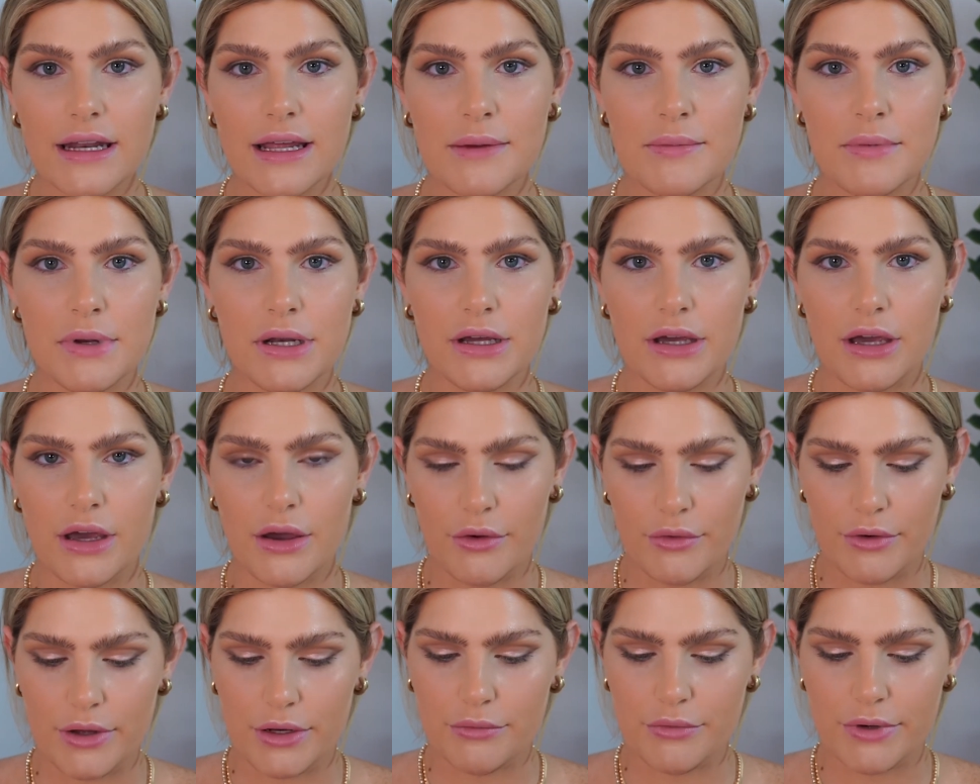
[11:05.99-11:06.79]
I'm going to
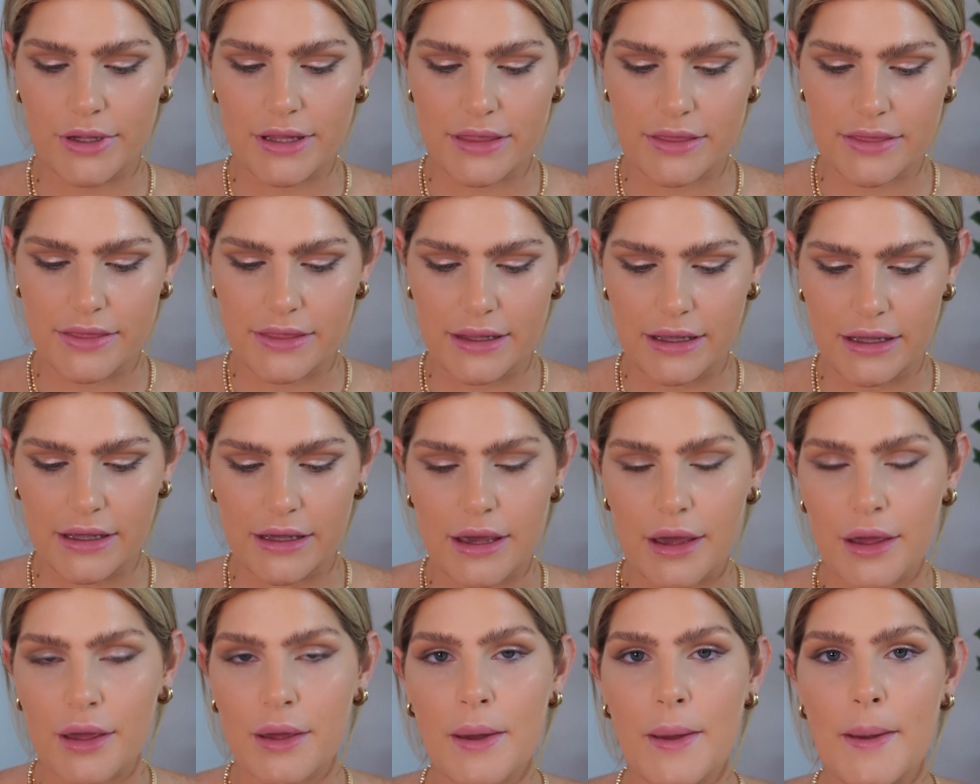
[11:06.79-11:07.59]
go in with
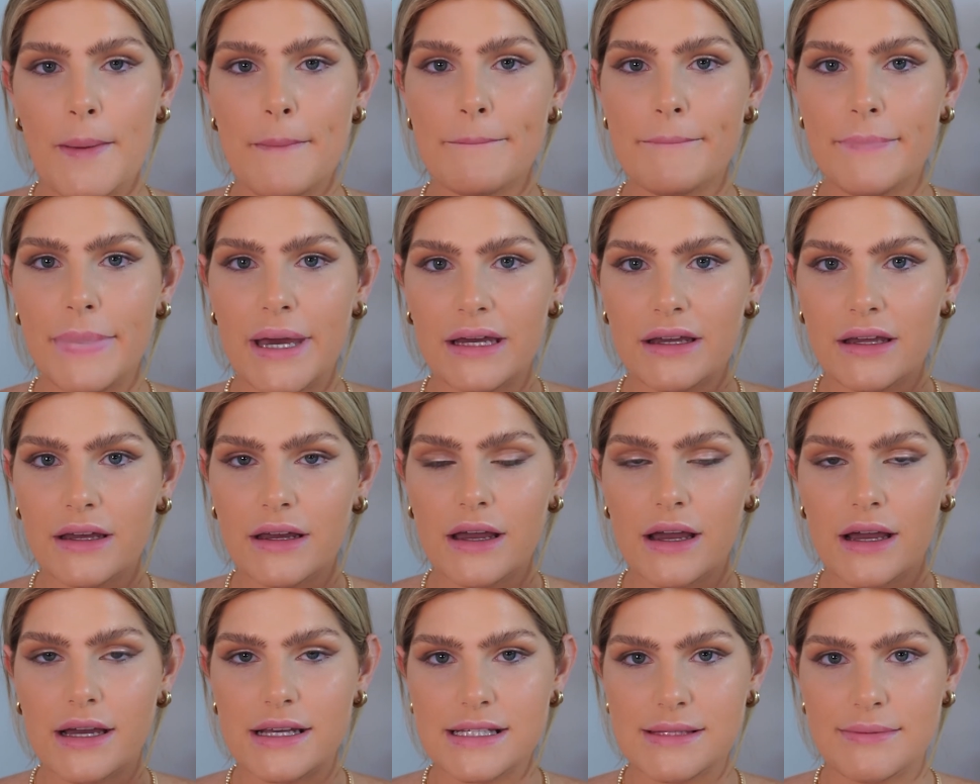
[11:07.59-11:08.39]
the Becca
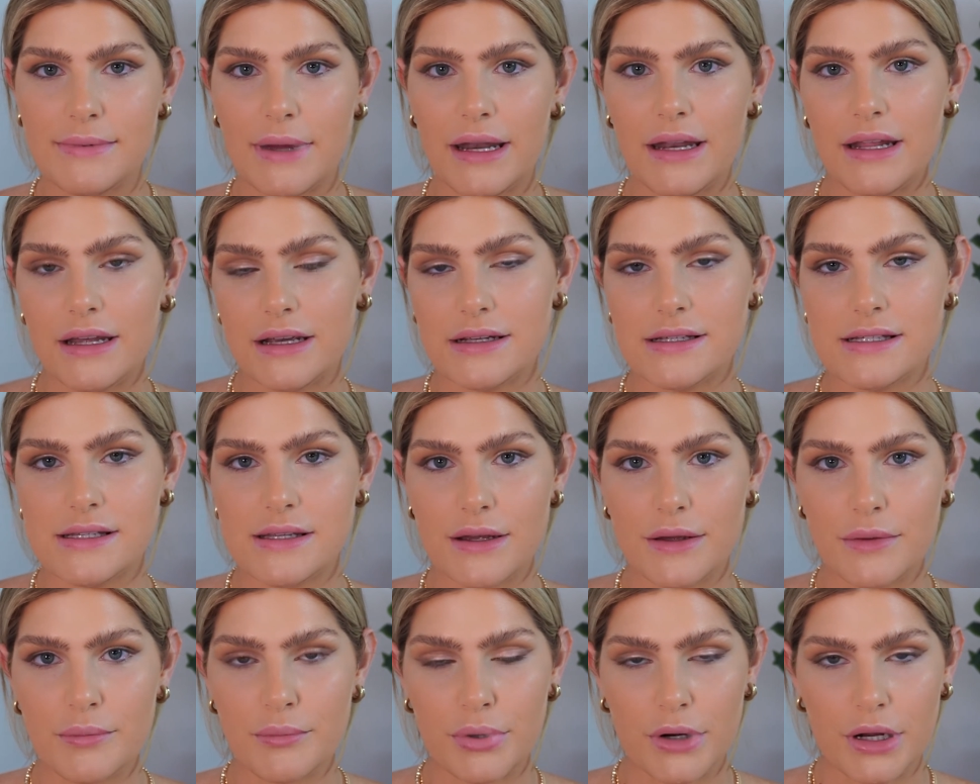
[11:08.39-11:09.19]
Cosmetics
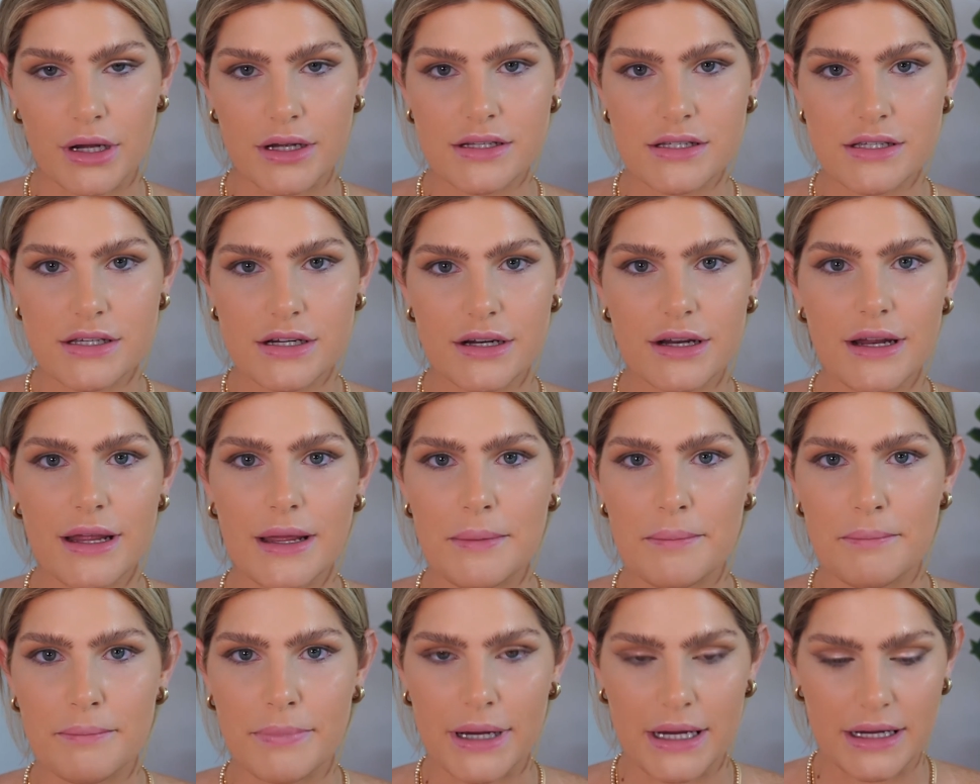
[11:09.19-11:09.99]
bronzer
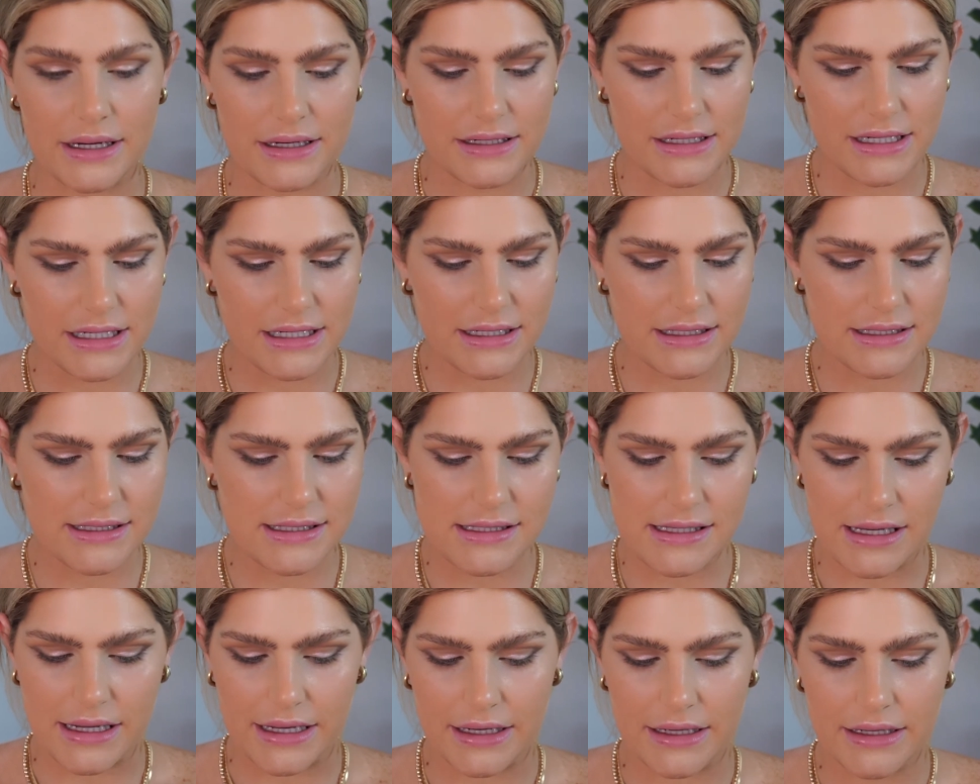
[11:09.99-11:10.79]
in Bondi
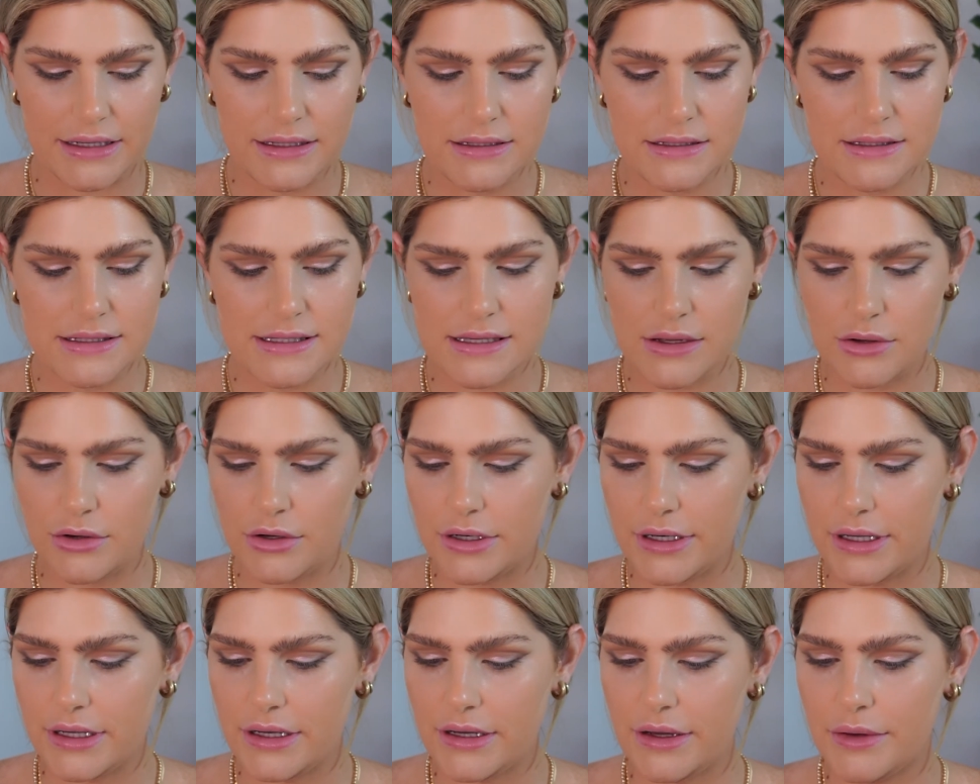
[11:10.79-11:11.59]
Sands
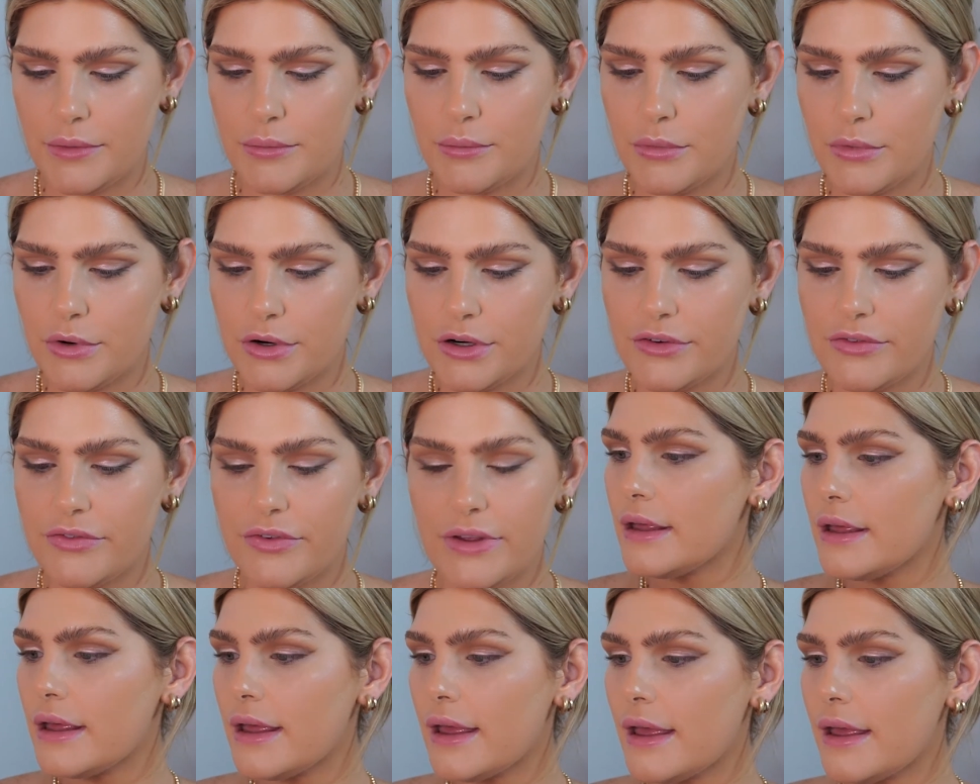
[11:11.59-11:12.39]
on a
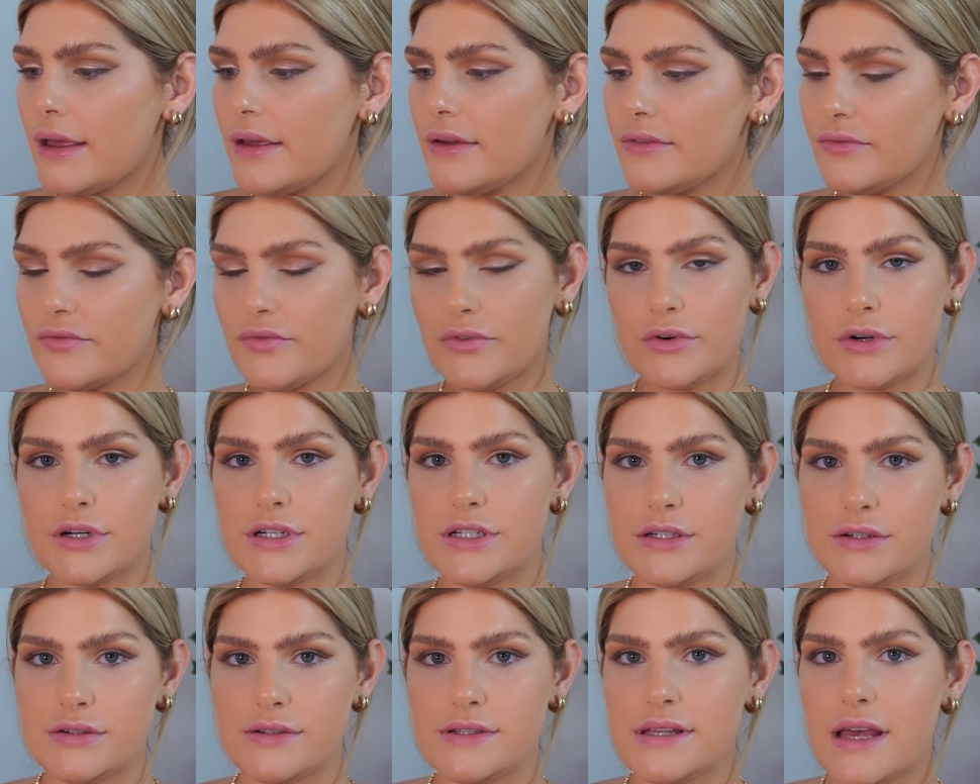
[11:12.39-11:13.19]
Morphe
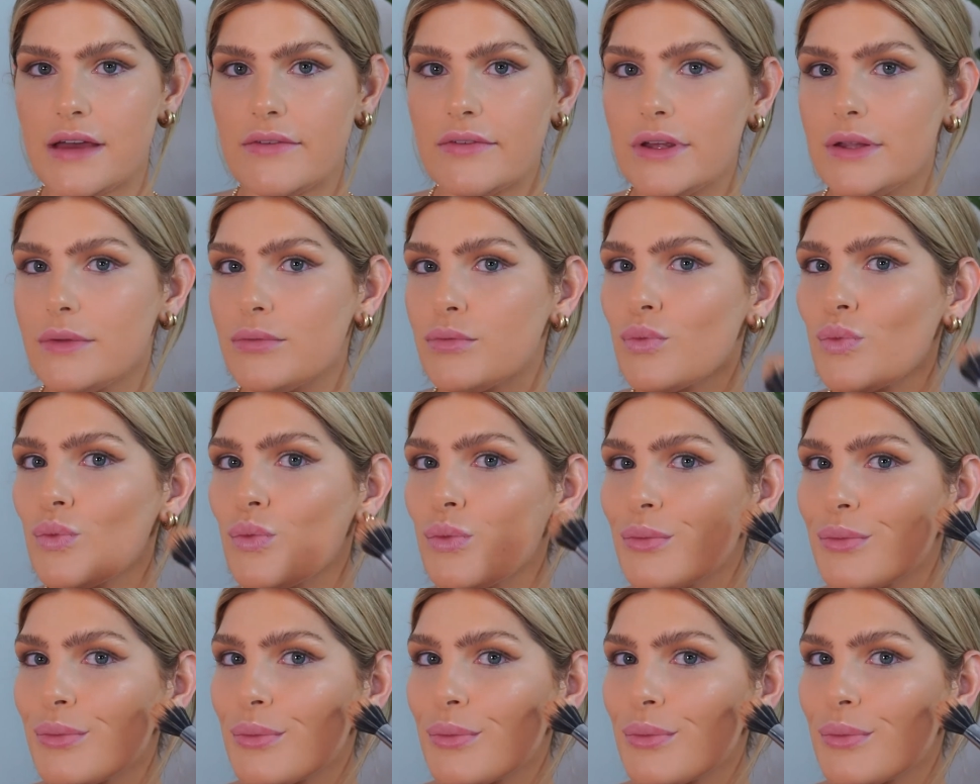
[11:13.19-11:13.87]
M427.